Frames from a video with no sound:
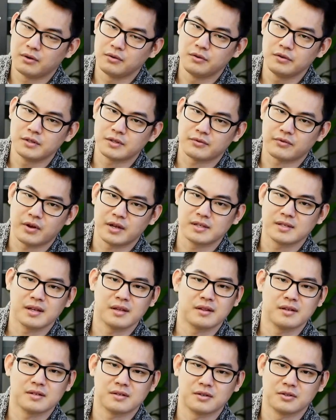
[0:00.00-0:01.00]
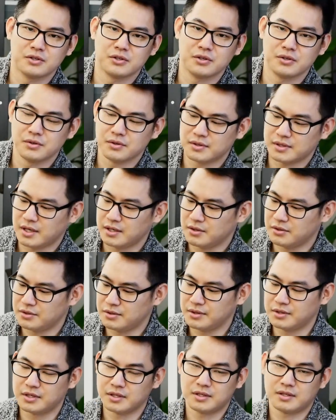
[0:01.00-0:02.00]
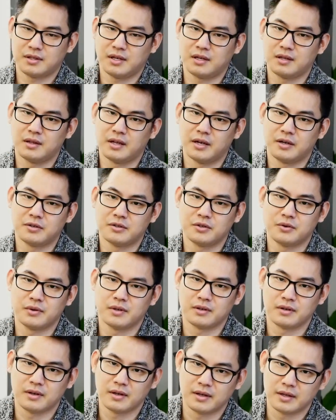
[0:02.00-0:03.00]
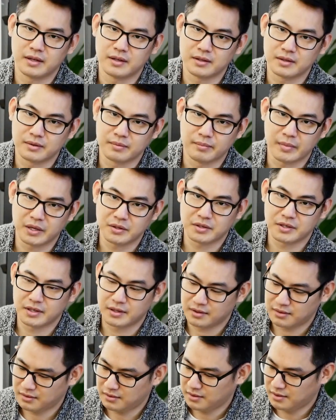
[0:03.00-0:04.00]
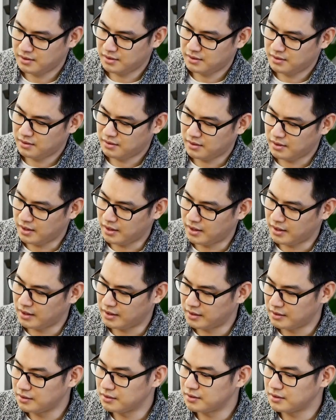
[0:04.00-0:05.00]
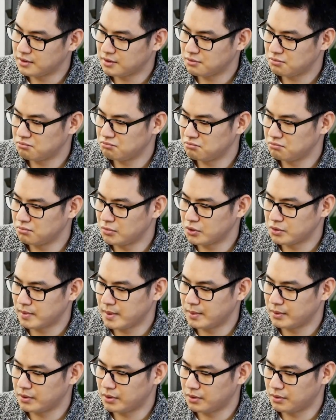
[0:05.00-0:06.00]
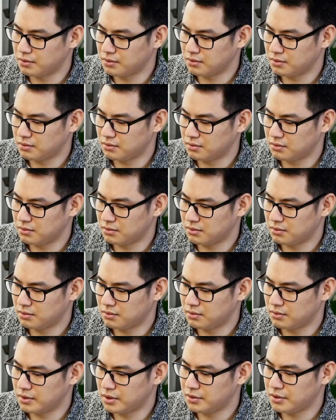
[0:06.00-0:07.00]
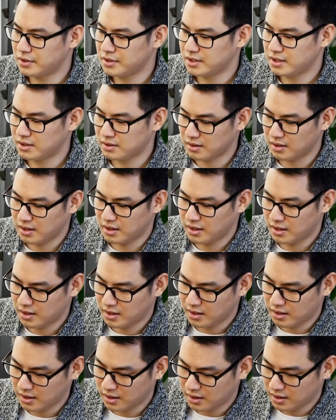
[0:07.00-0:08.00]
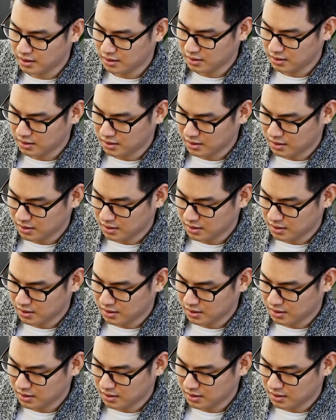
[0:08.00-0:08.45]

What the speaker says: loose threads like this on shoes, I usually just take a lighter to it and melt it. And most people don't notice, and